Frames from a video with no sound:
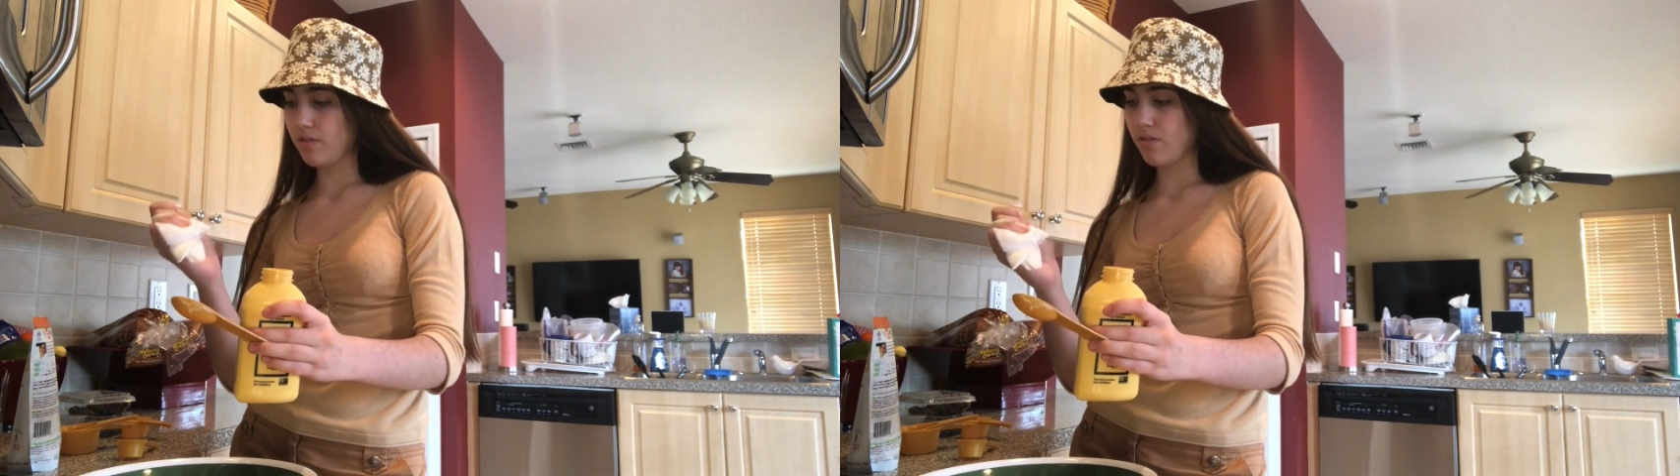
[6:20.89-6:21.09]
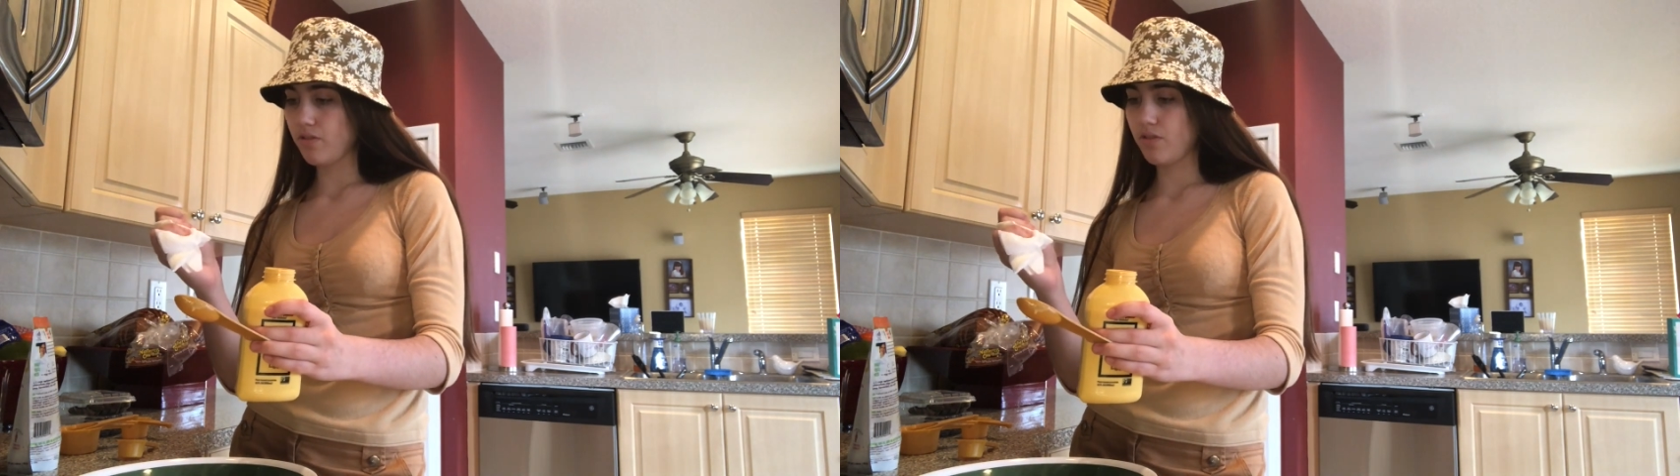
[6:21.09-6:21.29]

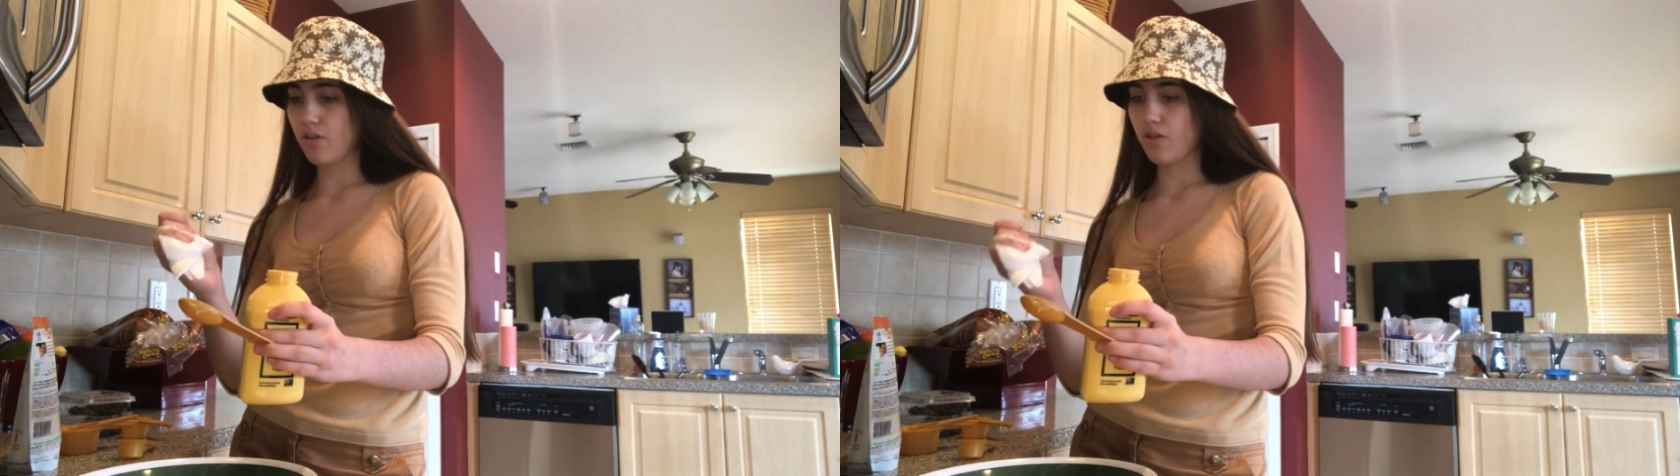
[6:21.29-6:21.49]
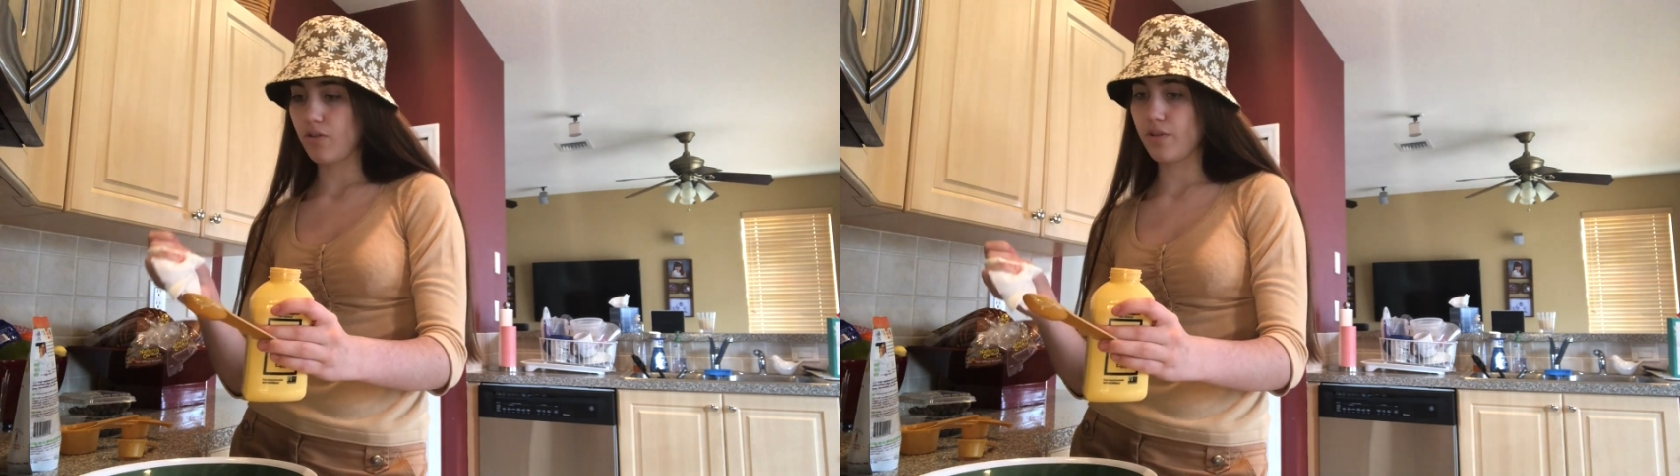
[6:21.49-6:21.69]

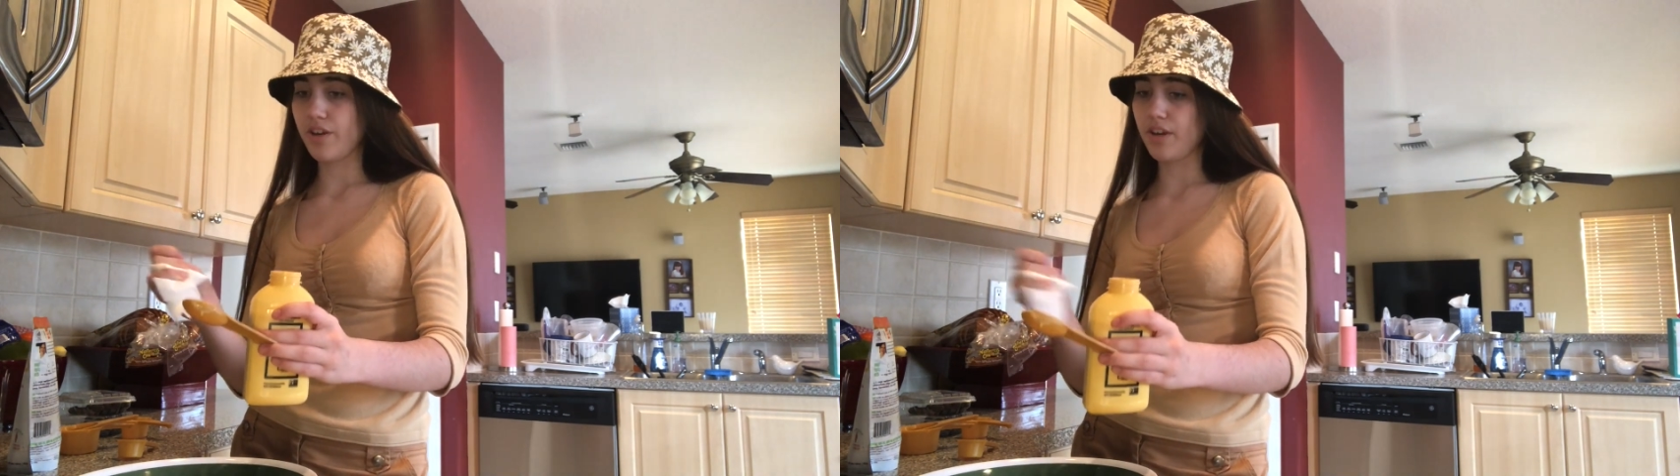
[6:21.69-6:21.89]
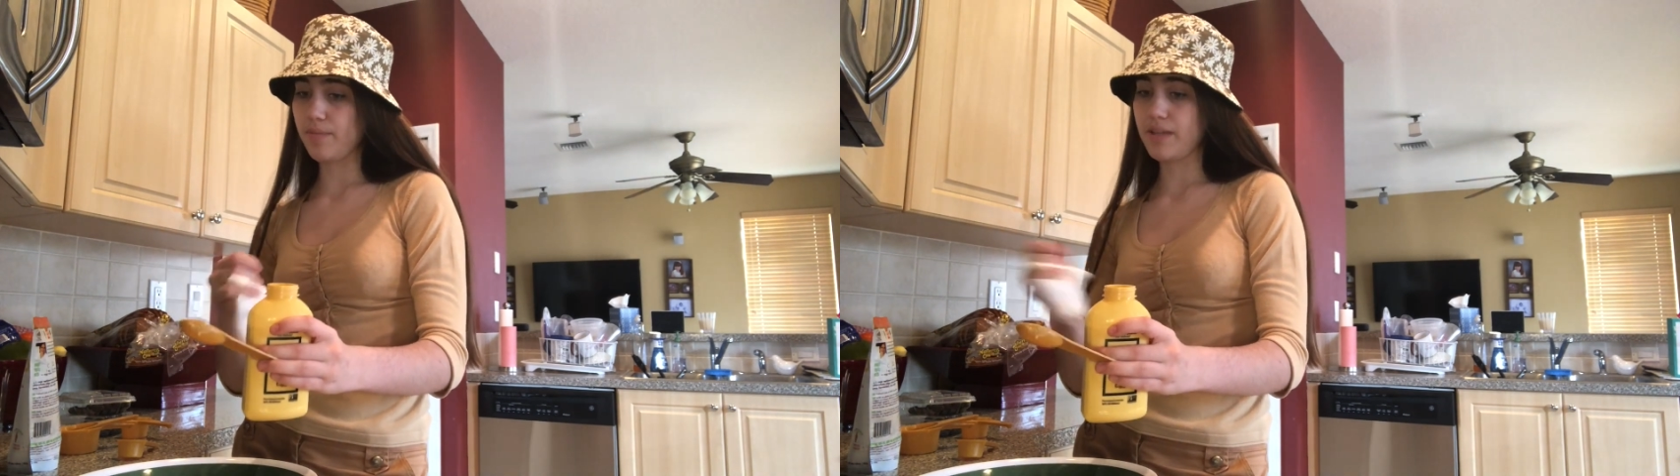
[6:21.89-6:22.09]
so
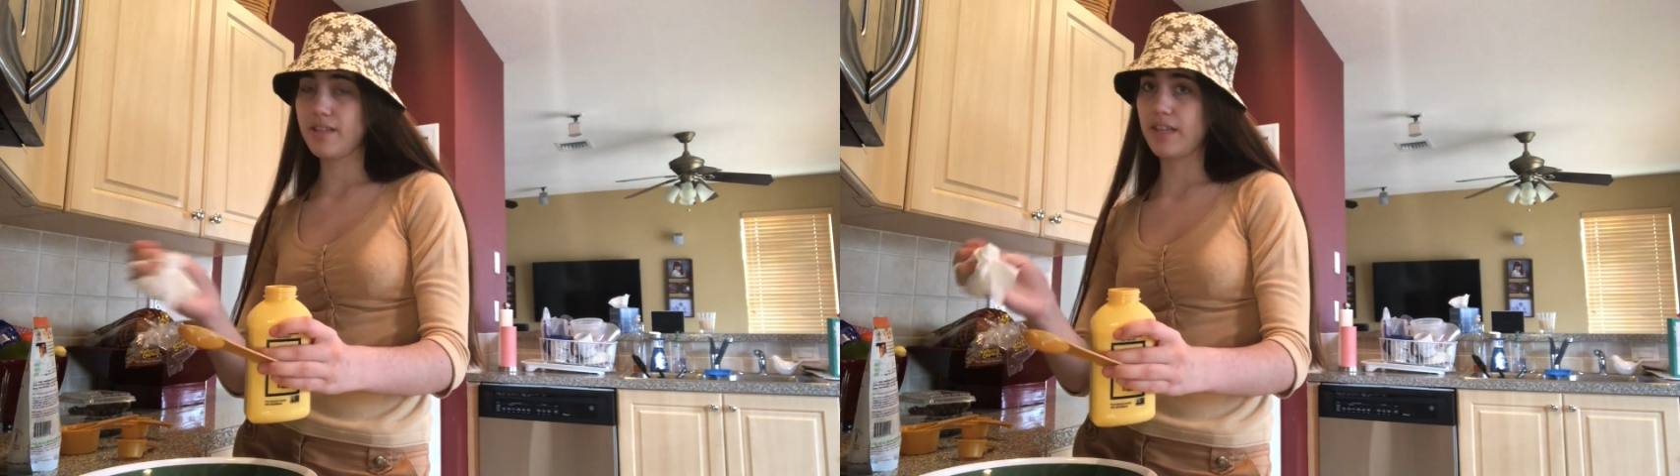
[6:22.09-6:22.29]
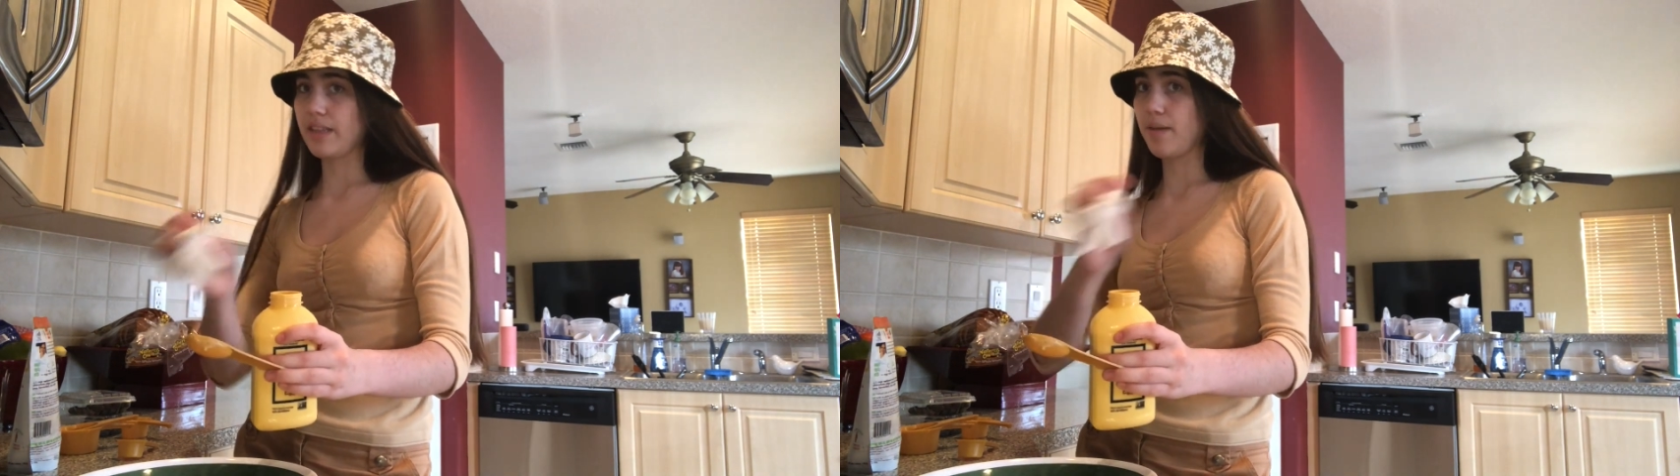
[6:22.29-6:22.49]
you're gonna be
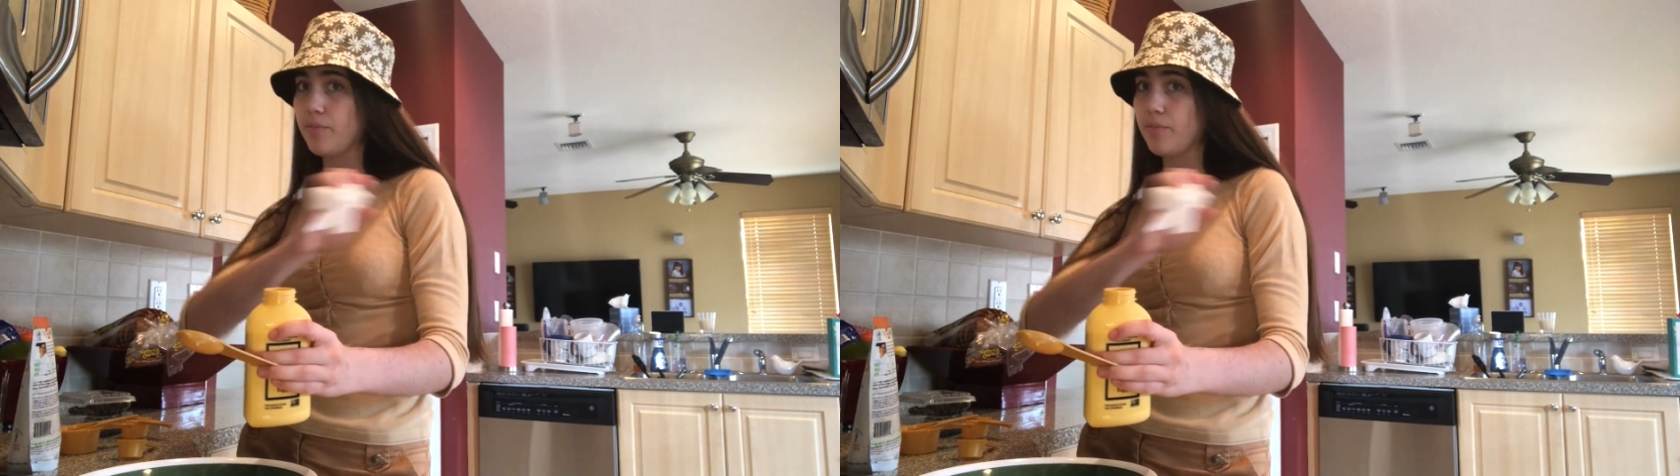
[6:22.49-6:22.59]
seeing them